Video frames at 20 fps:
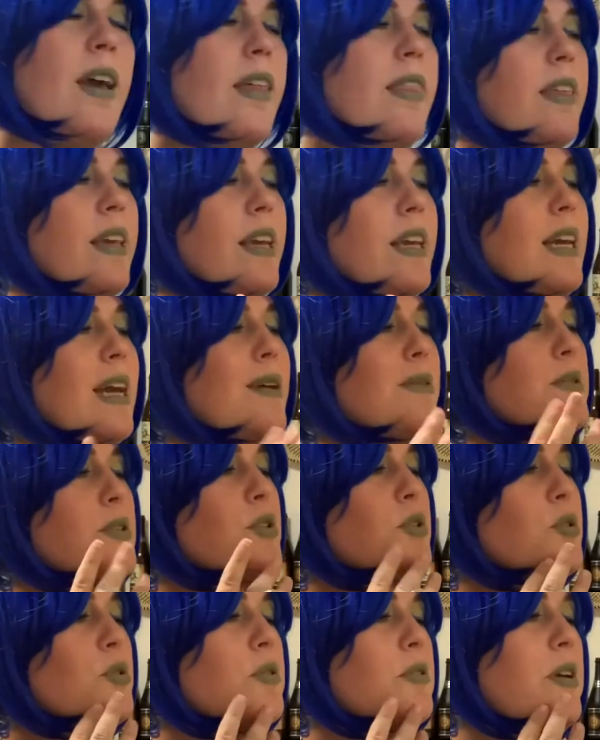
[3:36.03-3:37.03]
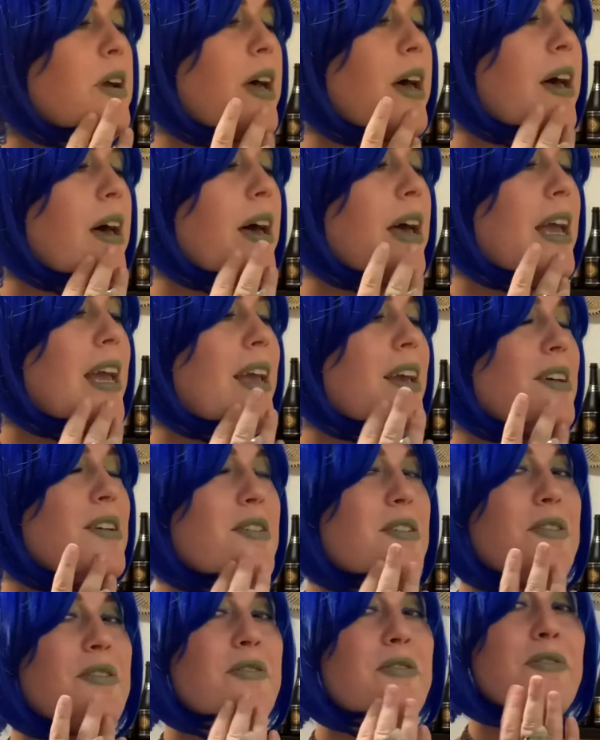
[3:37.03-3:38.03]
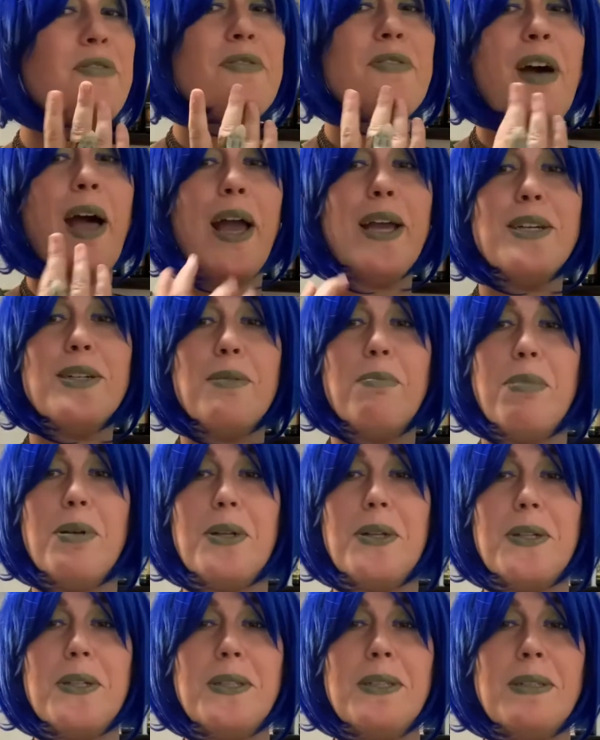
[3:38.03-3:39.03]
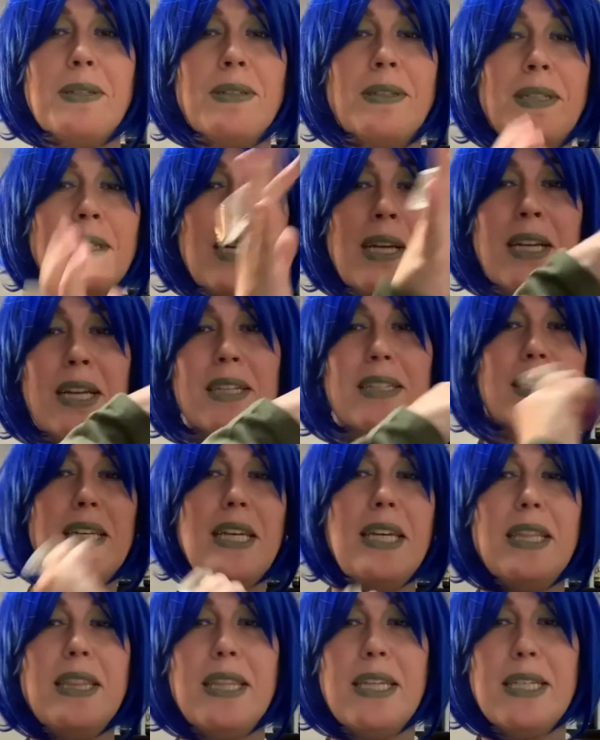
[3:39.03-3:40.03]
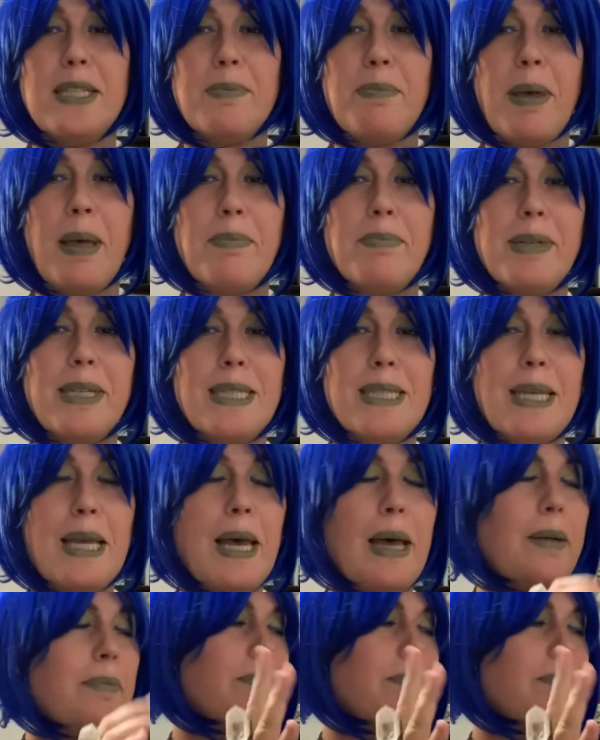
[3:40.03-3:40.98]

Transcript: I think I will try Firebolt to heat these puppies up.